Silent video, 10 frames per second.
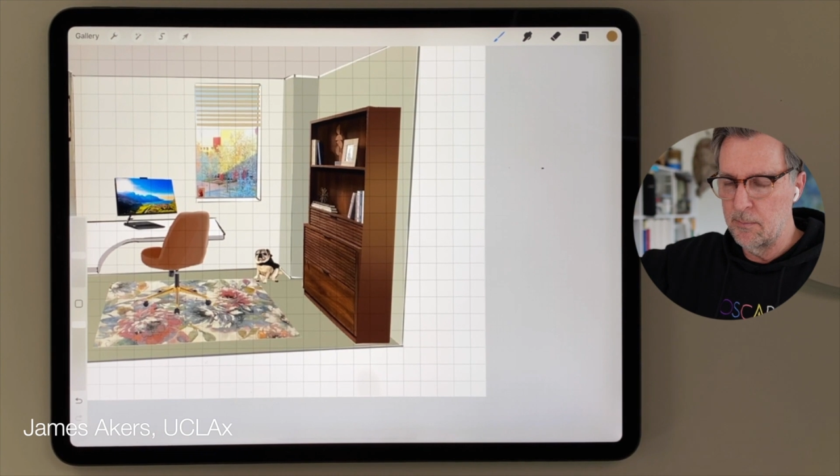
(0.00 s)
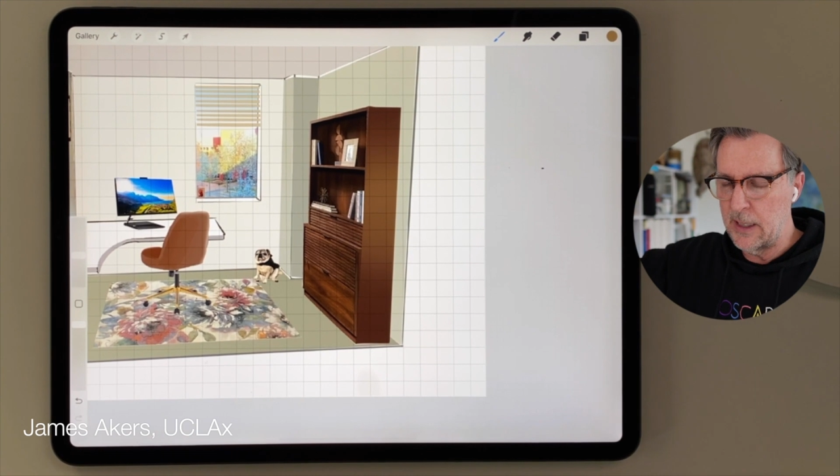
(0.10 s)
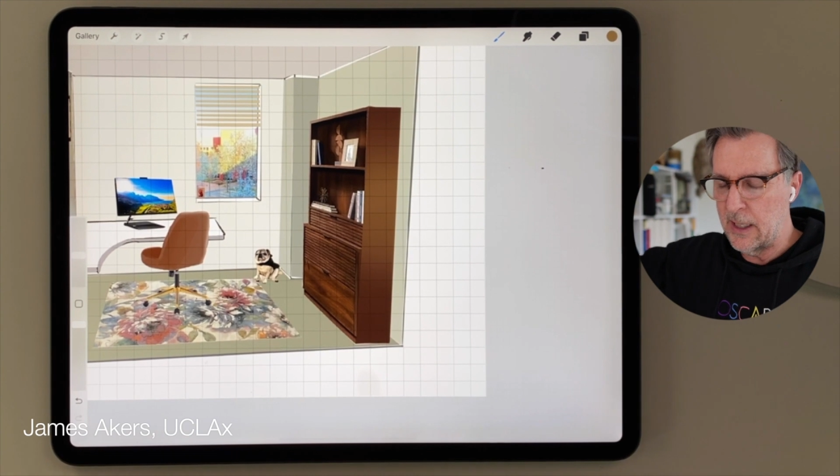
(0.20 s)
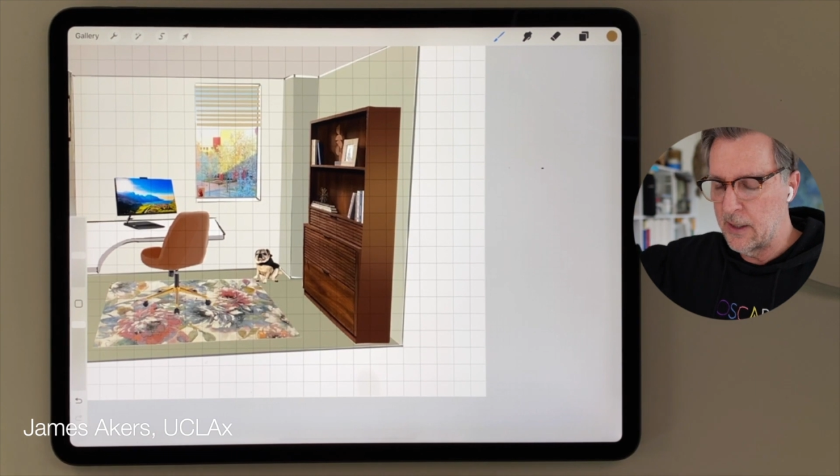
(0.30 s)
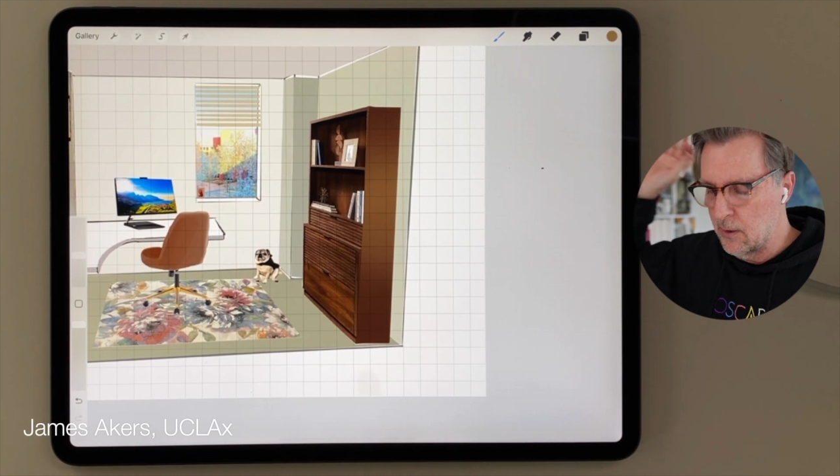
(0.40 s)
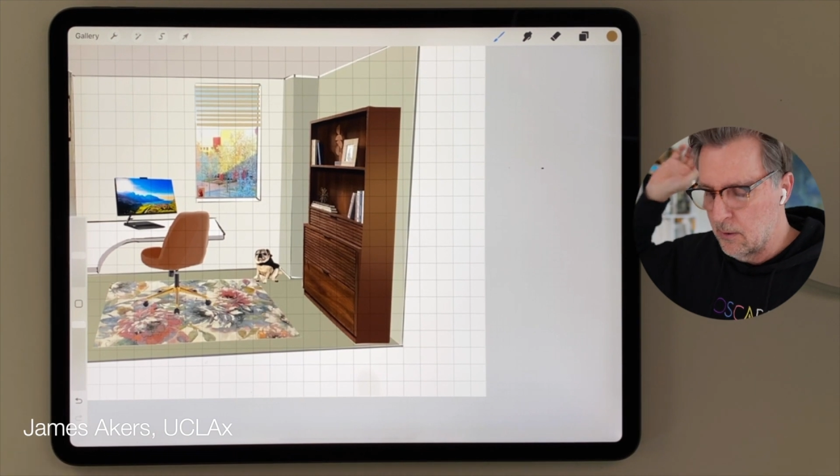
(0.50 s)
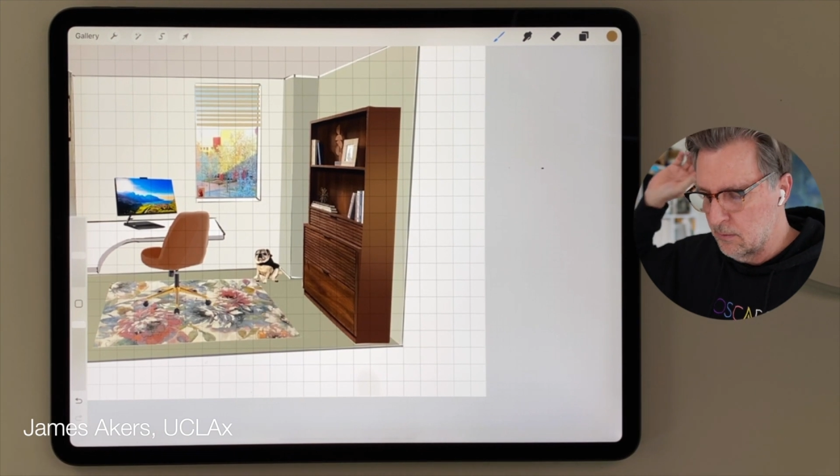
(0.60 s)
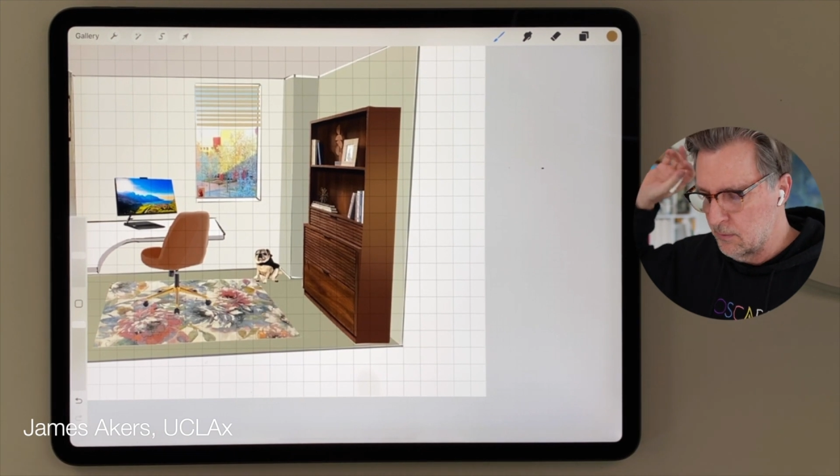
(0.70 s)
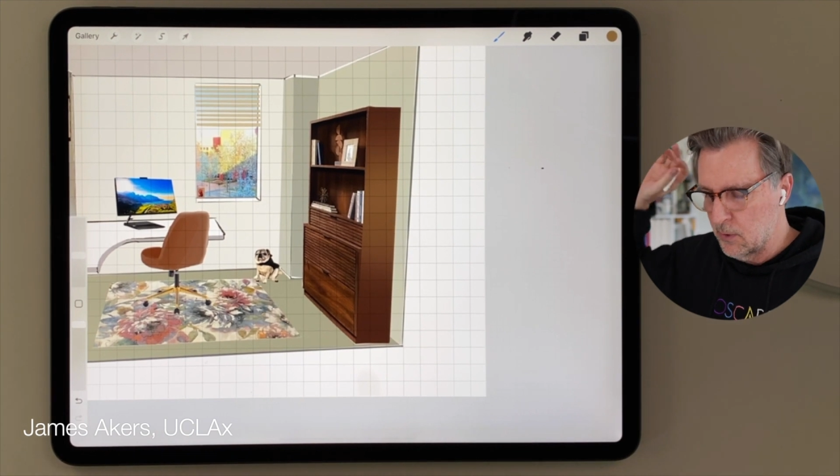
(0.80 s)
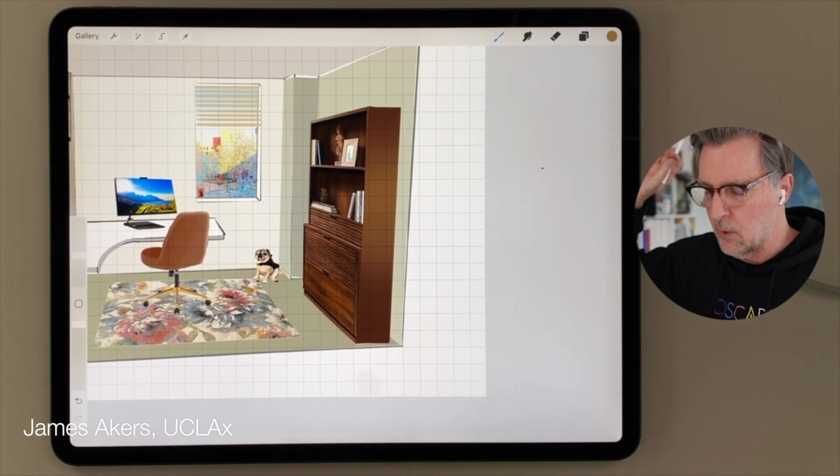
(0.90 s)
patio
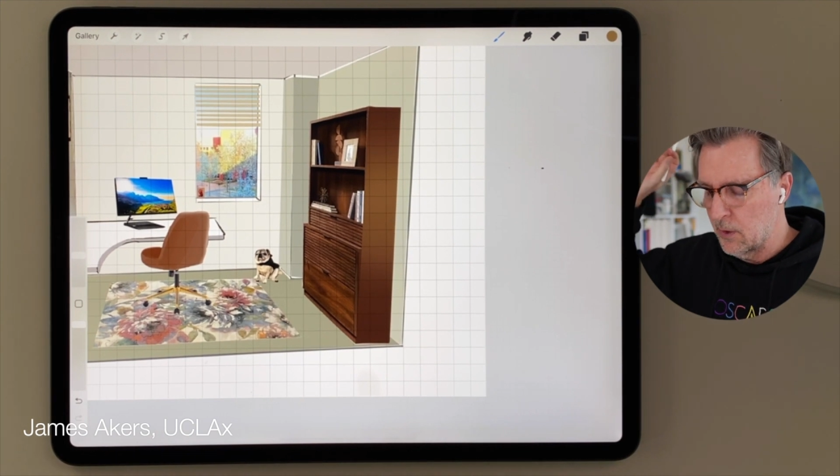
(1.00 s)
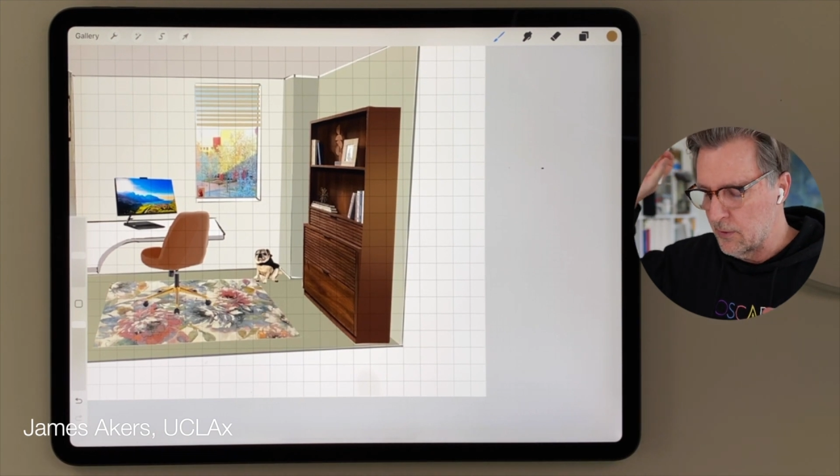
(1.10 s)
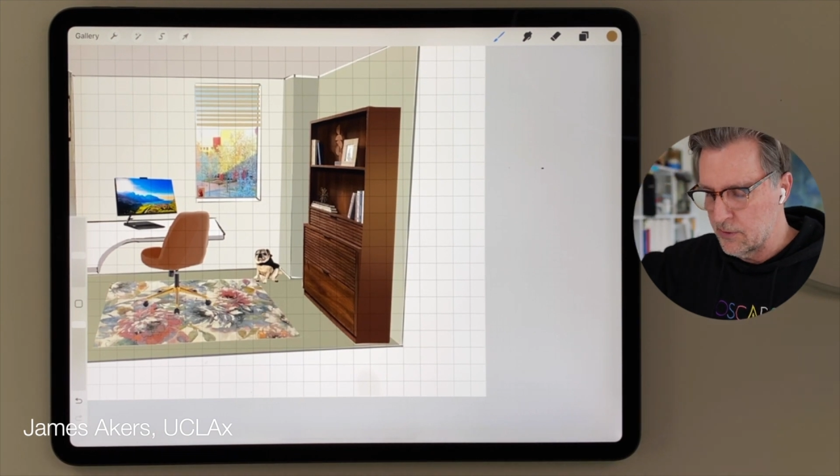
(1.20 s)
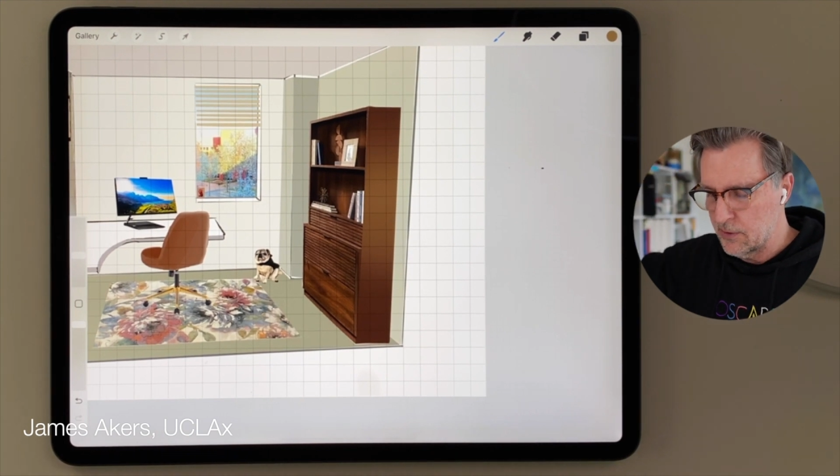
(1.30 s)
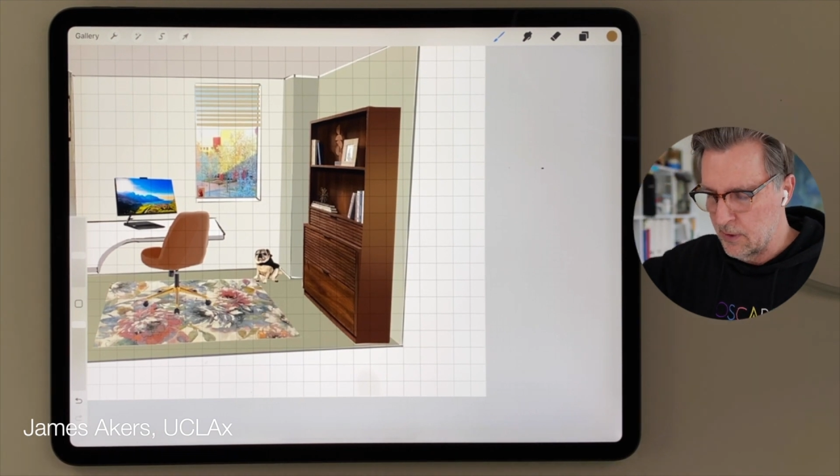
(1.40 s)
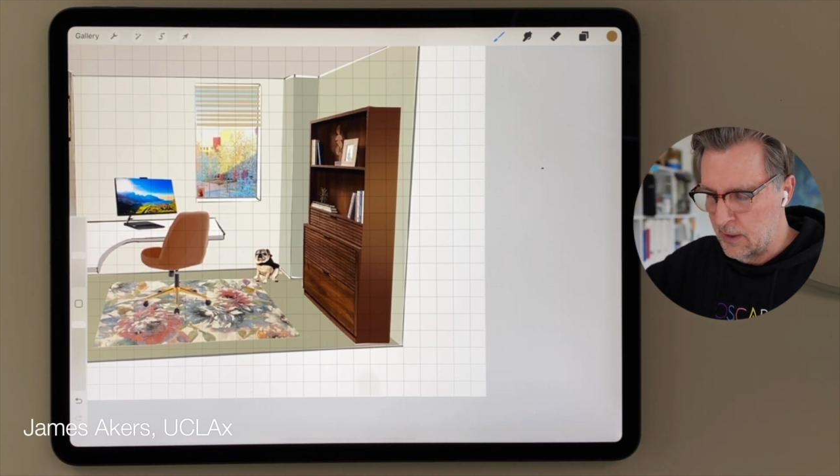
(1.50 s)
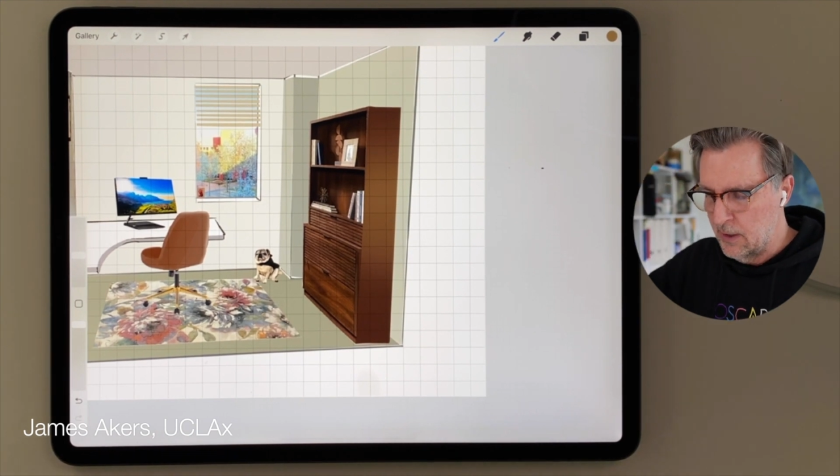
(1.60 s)
doors,